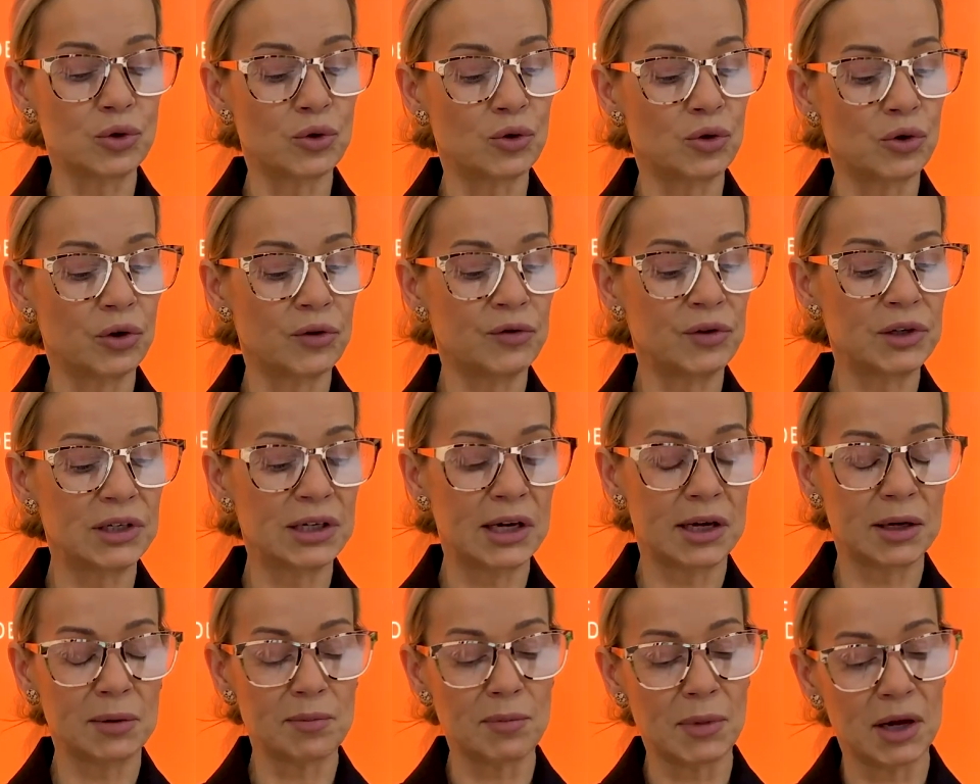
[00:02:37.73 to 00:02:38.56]
or if you
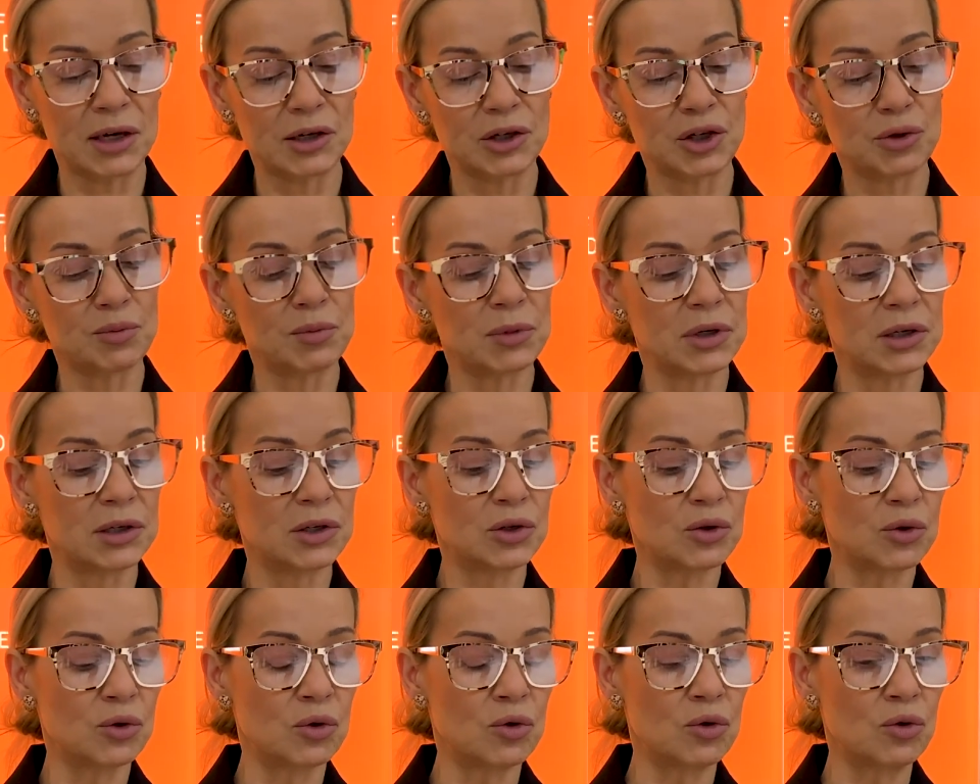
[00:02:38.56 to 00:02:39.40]
take management
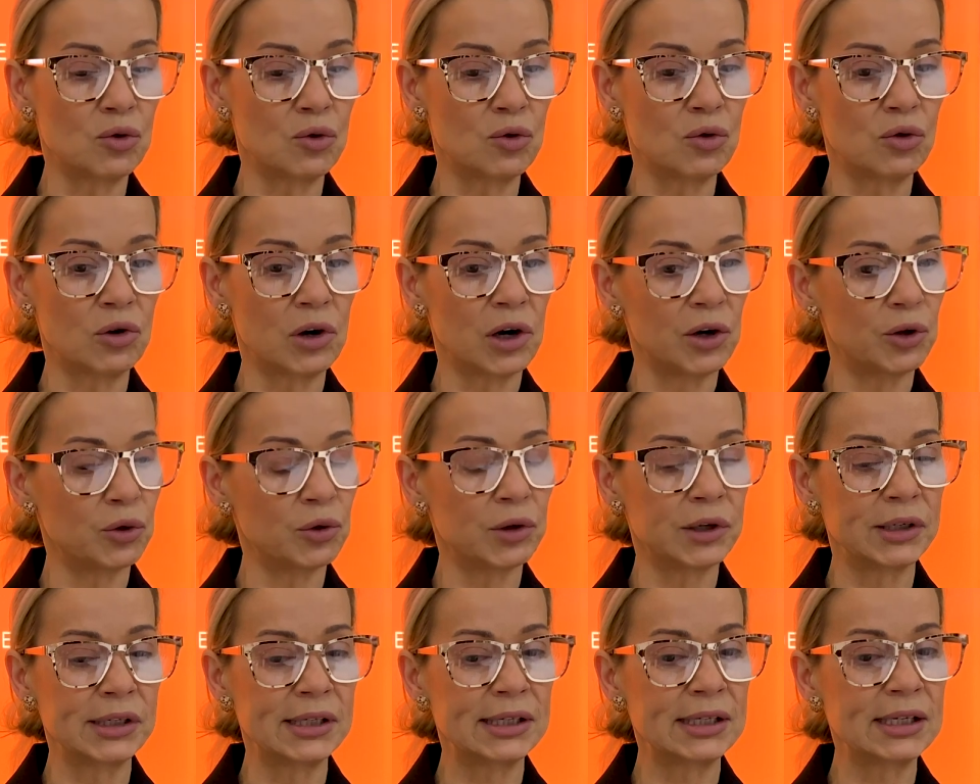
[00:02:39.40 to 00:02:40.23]
or an
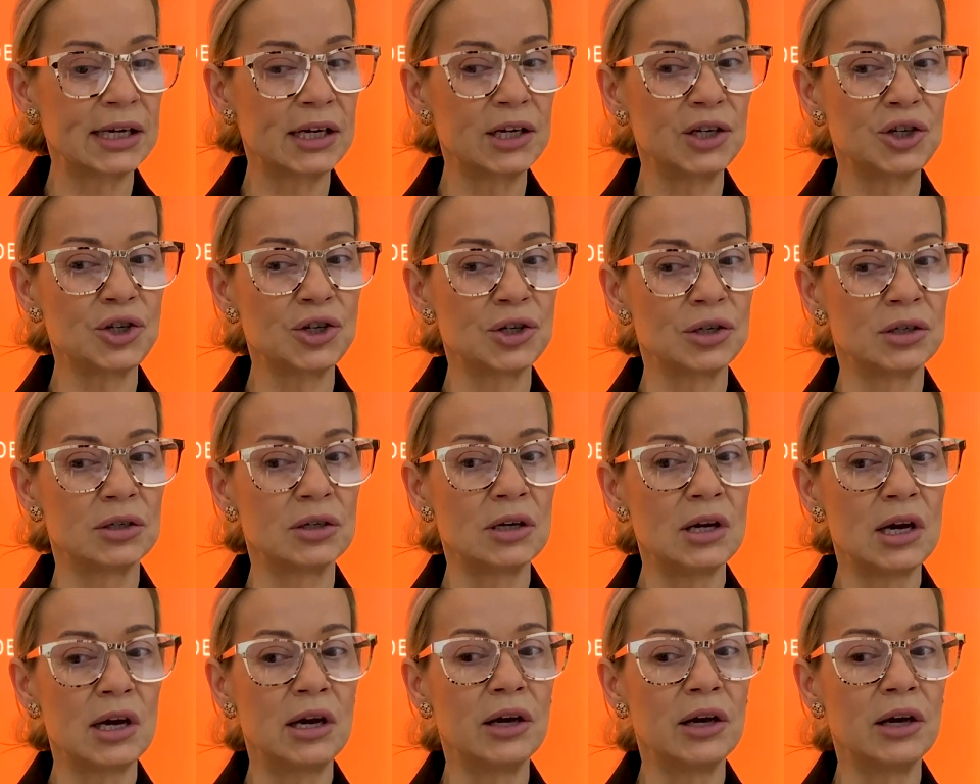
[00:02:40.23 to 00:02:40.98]
organization,